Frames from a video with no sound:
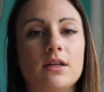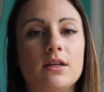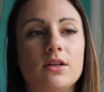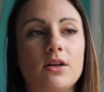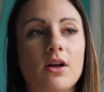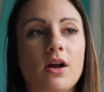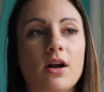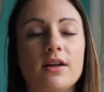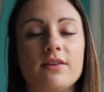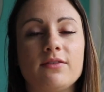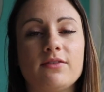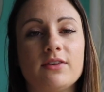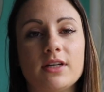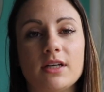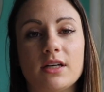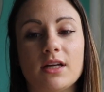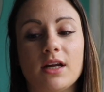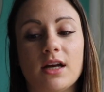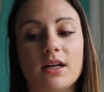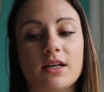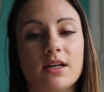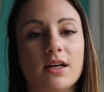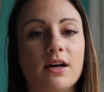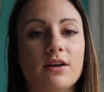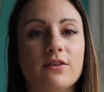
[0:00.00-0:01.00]
not even
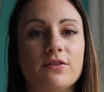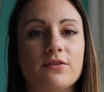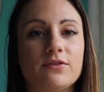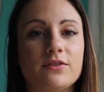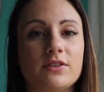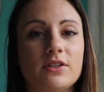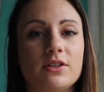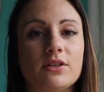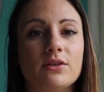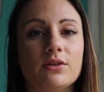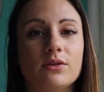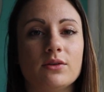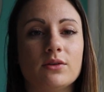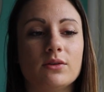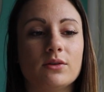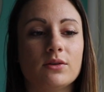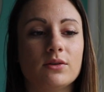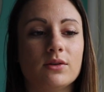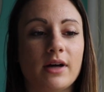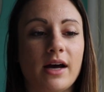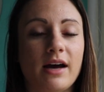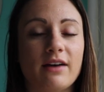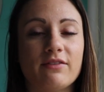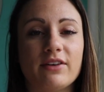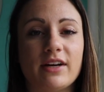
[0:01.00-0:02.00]
enough to
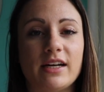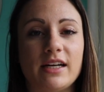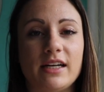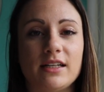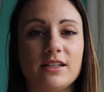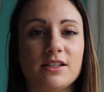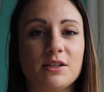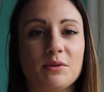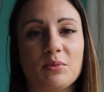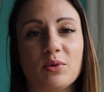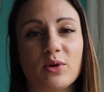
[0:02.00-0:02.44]
have any to